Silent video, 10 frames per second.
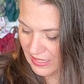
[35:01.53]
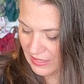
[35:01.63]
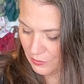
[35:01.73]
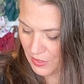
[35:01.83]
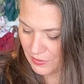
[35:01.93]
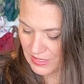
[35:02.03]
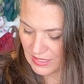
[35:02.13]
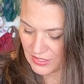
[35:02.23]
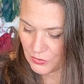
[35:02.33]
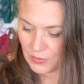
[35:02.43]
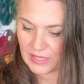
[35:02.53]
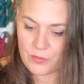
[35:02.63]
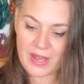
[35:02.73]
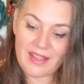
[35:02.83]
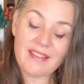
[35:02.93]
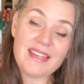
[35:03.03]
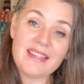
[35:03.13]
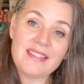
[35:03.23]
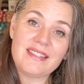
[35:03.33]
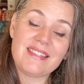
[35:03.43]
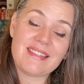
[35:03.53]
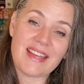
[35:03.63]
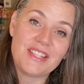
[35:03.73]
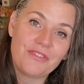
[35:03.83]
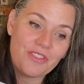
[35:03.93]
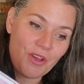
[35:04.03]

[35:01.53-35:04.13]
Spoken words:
thing that Rowan does really well is designs for the